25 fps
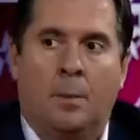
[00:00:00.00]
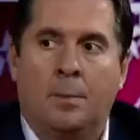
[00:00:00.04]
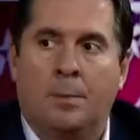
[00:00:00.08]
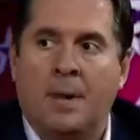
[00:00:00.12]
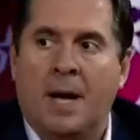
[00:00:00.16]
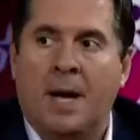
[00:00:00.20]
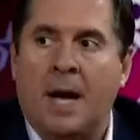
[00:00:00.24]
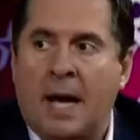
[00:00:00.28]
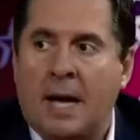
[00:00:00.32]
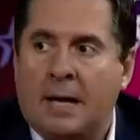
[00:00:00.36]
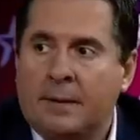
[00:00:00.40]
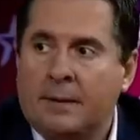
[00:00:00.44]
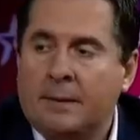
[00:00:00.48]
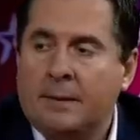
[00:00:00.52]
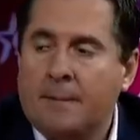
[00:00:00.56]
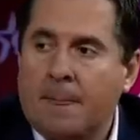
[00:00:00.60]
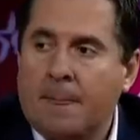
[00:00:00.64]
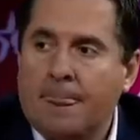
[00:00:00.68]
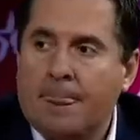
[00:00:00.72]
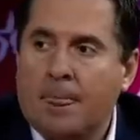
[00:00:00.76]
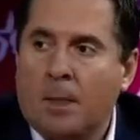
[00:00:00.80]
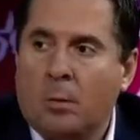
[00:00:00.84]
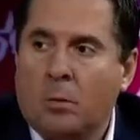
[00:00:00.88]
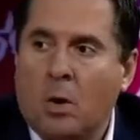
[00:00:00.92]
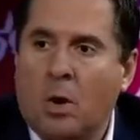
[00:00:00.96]

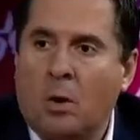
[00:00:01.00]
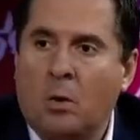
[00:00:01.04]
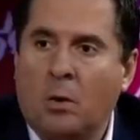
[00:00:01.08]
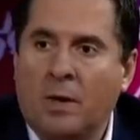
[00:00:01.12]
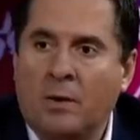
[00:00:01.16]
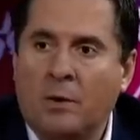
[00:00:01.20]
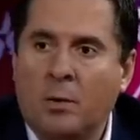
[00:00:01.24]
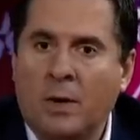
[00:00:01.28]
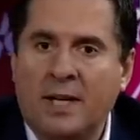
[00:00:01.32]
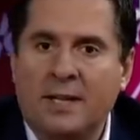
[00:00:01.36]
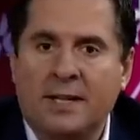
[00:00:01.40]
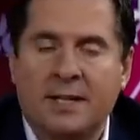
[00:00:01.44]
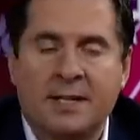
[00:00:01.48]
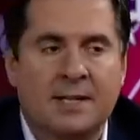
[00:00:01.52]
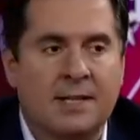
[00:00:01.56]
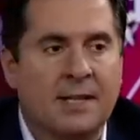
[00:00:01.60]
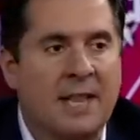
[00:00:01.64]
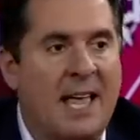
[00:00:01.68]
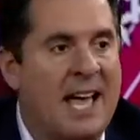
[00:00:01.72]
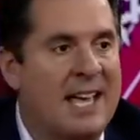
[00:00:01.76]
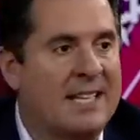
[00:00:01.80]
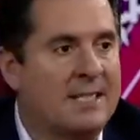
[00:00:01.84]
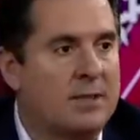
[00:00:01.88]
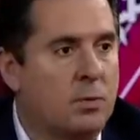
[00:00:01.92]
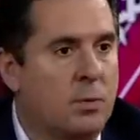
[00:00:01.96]
But what we
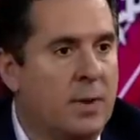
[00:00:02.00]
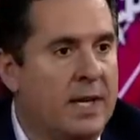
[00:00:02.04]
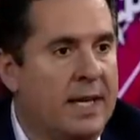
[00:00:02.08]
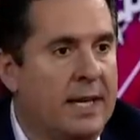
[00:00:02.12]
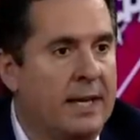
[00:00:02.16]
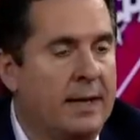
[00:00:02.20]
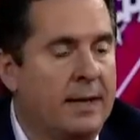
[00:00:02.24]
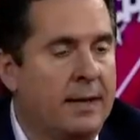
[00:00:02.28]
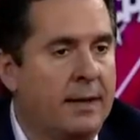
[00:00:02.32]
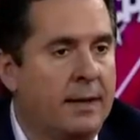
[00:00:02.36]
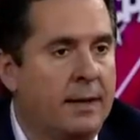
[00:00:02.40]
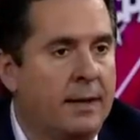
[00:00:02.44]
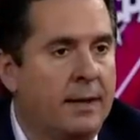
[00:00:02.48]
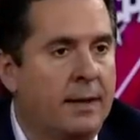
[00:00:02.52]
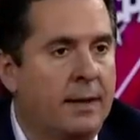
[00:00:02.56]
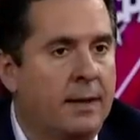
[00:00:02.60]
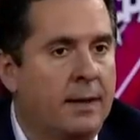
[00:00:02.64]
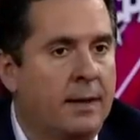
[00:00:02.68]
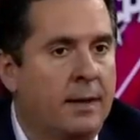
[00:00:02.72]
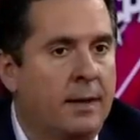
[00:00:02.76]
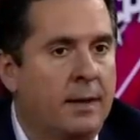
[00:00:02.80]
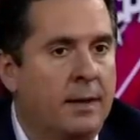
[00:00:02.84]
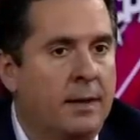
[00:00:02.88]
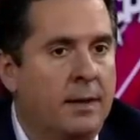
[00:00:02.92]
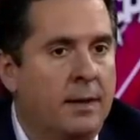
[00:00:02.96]
witnessed last week,
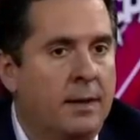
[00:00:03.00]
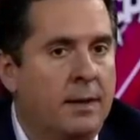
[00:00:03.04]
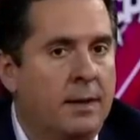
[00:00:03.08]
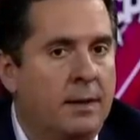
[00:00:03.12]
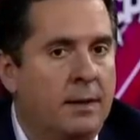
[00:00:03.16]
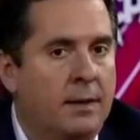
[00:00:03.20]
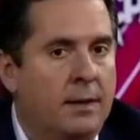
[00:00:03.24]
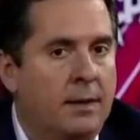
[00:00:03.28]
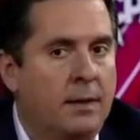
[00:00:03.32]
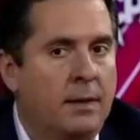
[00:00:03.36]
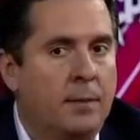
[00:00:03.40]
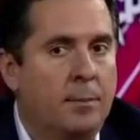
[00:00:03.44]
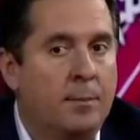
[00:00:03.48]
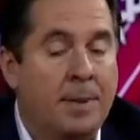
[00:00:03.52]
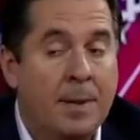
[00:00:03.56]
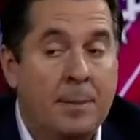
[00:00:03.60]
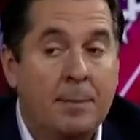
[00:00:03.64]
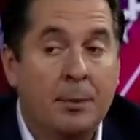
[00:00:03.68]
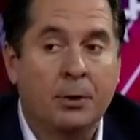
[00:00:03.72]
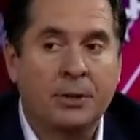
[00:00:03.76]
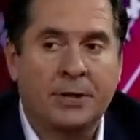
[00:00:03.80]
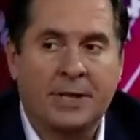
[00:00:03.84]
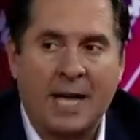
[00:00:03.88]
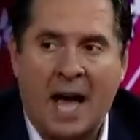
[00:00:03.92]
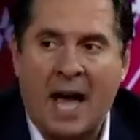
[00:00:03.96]

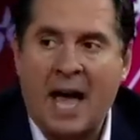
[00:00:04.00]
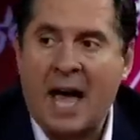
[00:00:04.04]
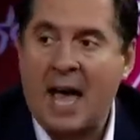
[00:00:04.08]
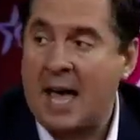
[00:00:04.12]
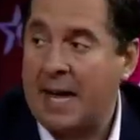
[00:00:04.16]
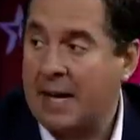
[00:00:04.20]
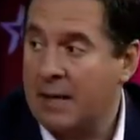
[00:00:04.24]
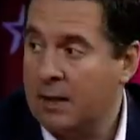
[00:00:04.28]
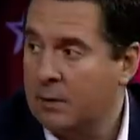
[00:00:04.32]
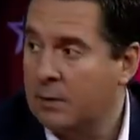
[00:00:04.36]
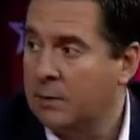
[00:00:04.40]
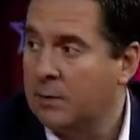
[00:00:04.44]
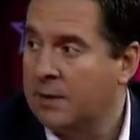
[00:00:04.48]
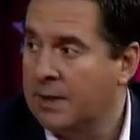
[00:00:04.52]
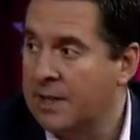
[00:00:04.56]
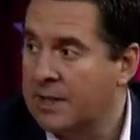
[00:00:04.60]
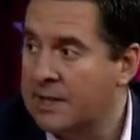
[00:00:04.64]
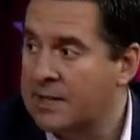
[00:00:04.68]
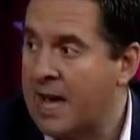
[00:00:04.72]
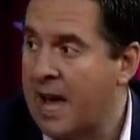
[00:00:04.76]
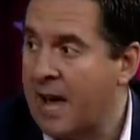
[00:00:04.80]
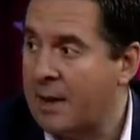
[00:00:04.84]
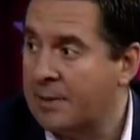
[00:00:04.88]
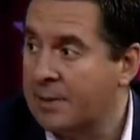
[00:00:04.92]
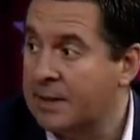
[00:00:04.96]
people die
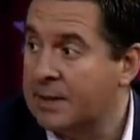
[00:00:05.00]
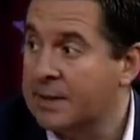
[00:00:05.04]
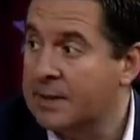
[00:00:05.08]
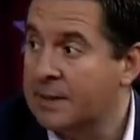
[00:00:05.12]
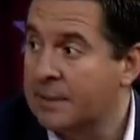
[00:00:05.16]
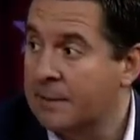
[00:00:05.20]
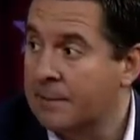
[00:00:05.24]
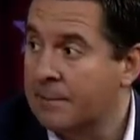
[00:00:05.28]
when this happens,